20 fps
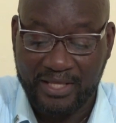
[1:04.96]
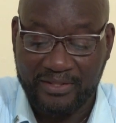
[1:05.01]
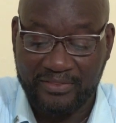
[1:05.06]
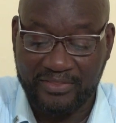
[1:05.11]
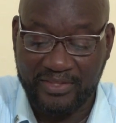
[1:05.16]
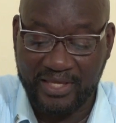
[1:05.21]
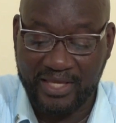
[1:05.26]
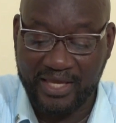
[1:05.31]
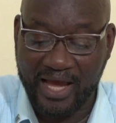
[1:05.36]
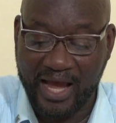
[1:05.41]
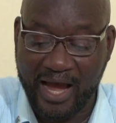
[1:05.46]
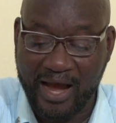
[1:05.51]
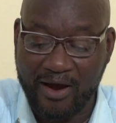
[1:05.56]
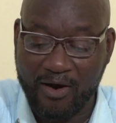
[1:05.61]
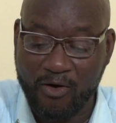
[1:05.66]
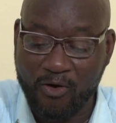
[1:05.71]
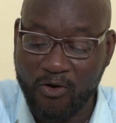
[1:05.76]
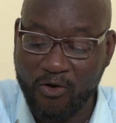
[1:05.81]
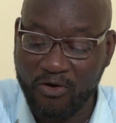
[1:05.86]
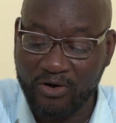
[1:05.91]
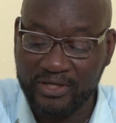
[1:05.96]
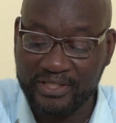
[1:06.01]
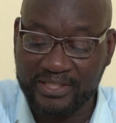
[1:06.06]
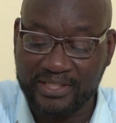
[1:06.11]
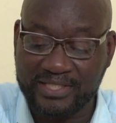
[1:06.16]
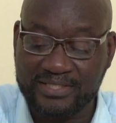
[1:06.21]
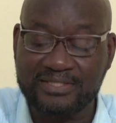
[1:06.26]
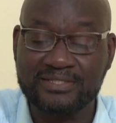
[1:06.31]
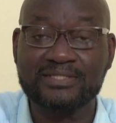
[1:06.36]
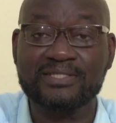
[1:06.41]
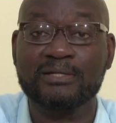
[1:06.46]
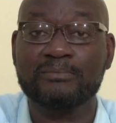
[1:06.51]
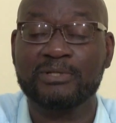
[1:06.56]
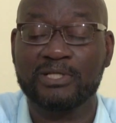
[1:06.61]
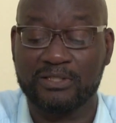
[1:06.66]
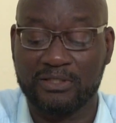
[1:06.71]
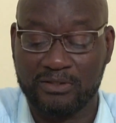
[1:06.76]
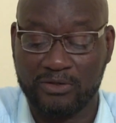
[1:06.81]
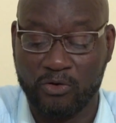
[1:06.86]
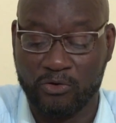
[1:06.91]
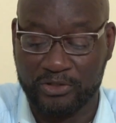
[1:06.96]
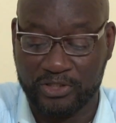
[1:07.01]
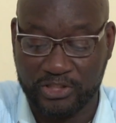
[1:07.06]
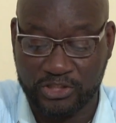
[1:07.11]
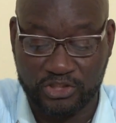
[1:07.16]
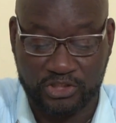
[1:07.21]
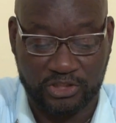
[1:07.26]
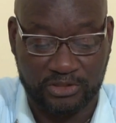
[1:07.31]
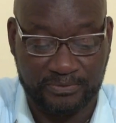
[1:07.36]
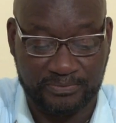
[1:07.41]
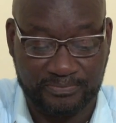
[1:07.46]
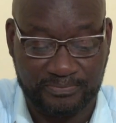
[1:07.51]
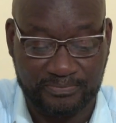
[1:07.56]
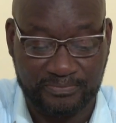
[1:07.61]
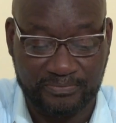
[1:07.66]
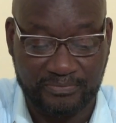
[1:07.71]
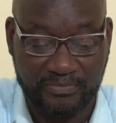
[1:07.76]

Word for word: They are all in a stable condition.